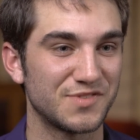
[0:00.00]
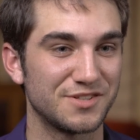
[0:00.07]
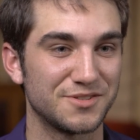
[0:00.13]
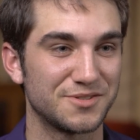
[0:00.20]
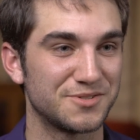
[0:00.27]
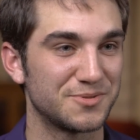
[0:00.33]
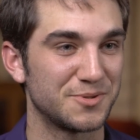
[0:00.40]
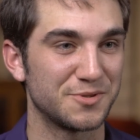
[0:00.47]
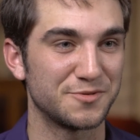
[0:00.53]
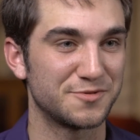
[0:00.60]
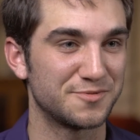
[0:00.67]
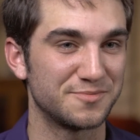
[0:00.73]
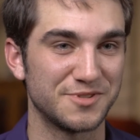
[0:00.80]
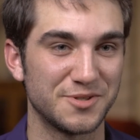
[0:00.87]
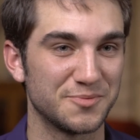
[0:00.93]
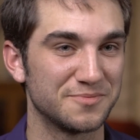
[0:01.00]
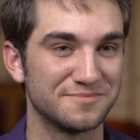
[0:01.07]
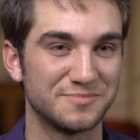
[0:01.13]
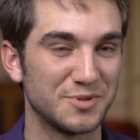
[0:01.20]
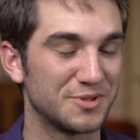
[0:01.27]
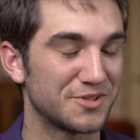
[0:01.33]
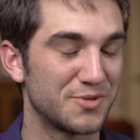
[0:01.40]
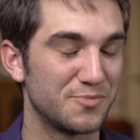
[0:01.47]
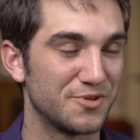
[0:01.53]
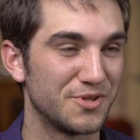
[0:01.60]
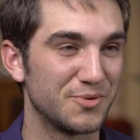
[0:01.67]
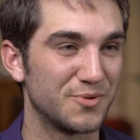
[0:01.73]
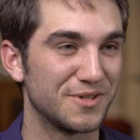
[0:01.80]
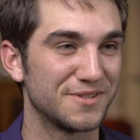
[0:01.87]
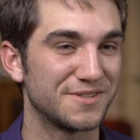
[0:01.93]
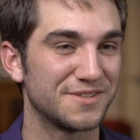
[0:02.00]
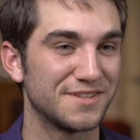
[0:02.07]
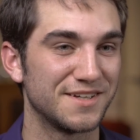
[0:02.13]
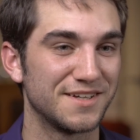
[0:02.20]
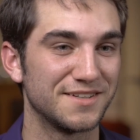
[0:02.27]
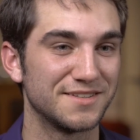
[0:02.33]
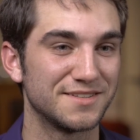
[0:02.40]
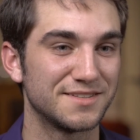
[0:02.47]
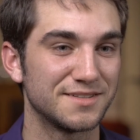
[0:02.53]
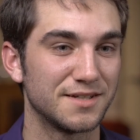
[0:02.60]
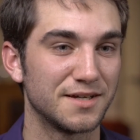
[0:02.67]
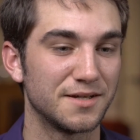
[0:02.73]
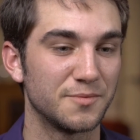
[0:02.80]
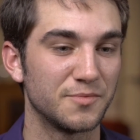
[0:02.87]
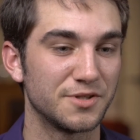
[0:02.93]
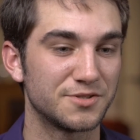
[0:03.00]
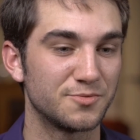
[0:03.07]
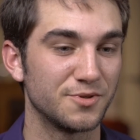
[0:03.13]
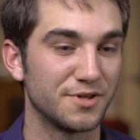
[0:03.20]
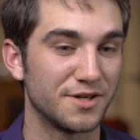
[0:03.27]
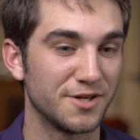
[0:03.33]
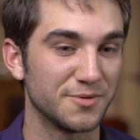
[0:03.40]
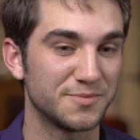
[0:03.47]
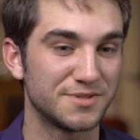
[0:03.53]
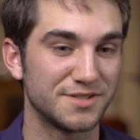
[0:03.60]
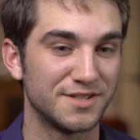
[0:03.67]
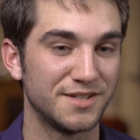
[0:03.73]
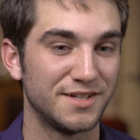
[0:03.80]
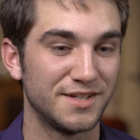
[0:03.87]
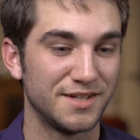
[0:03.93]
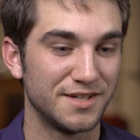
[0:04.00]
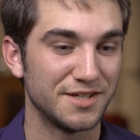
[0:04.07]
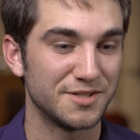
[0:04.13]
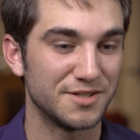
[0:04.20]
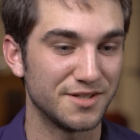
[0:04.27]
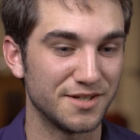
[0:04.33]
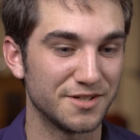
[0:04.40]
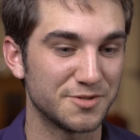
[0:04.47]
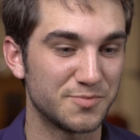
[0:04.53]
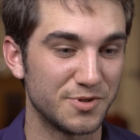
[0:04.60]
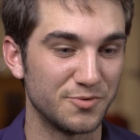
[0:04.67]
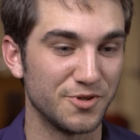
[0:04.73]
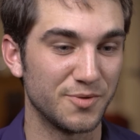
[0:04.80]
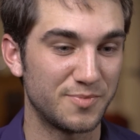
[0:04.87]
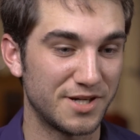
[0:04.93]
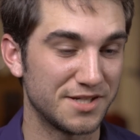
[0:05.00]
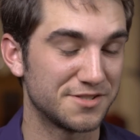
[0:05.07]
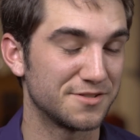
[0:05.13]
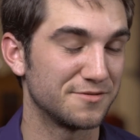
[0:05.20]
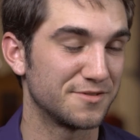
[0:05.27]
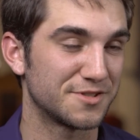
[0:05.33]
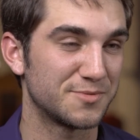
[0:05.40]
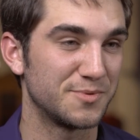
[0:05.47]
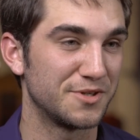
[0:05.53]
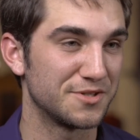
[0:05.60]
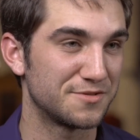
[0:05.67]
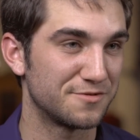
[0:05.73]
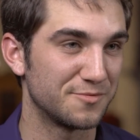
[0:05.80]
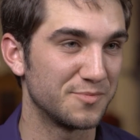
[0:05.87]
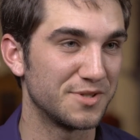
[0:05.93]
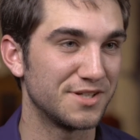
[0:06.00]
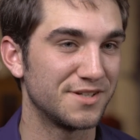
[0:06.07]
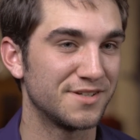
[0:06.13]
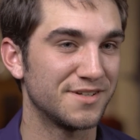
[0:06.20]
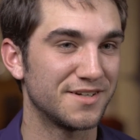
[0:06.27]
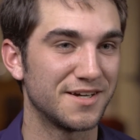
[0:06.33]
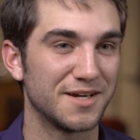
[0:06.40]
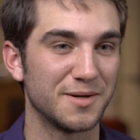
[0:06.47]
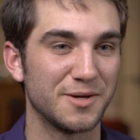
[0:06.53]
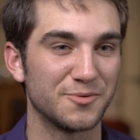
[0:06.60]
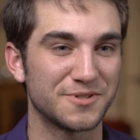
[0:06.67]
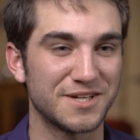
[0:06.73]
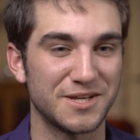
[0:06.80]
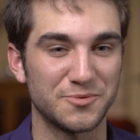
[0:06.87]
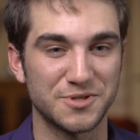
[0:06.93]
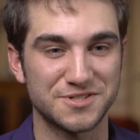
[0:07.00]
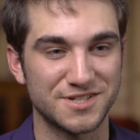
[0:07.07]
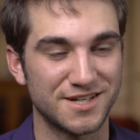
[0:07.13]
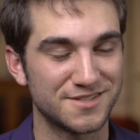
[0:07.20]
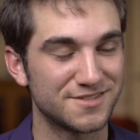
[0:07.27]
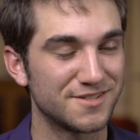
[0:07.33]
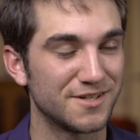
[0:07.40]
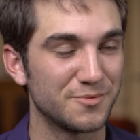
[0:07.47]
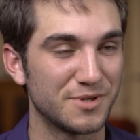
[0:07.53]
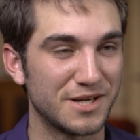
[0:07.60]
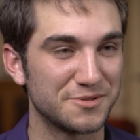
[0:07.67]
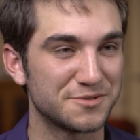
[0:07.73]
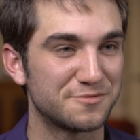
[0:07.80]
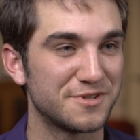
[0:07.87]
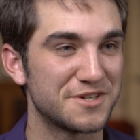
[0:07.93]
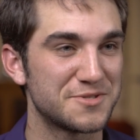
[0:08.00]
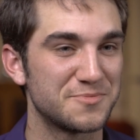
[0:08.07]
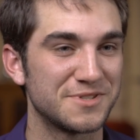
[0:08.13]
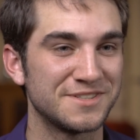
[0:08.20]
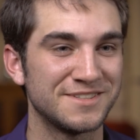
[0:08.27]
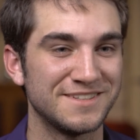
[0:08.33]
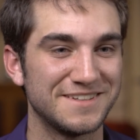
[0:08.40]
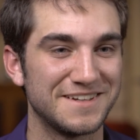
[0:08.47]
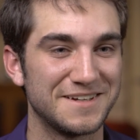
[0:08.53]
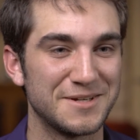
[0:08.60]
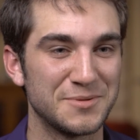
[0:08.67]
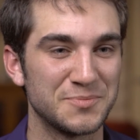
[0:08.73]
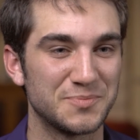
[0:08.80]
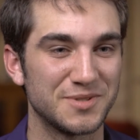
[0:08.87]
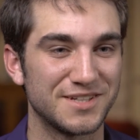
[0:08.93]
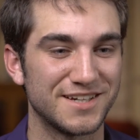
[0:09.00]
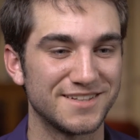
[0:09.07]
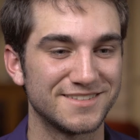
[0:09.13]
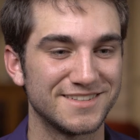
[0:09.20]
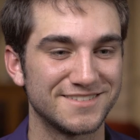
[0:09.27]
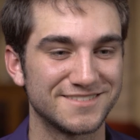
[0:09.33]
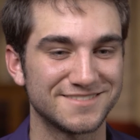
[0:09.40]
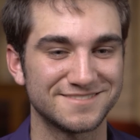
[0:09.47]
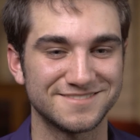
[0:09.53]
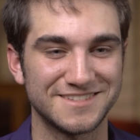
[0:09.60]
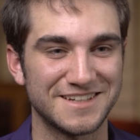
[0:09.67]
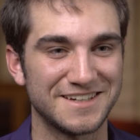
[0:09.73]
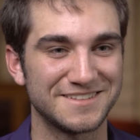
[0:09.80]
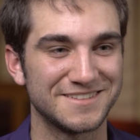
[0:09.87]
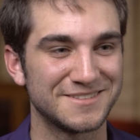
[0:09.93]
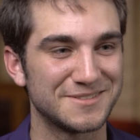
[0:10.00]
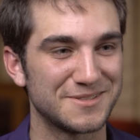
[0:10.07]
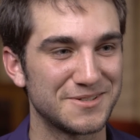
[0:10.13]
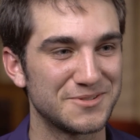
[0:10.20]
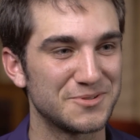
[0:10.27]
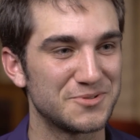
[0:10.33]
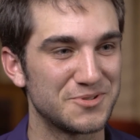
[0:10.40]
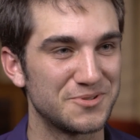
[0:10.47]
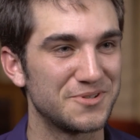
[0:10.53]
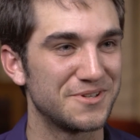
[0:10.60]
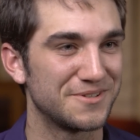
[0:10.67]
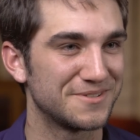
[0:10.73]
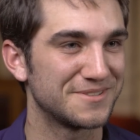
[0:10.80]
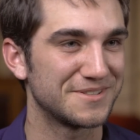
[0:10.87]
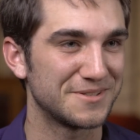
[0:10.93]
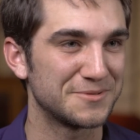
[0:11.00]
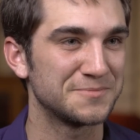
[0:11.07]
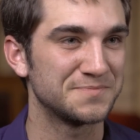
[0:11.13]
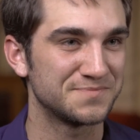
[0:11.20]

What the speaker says: just sort of build a community with, and it's really helped. It's been a really positive experience for me. I kind of wish I'd started when I was a freshman, but I didn't start till junior year. So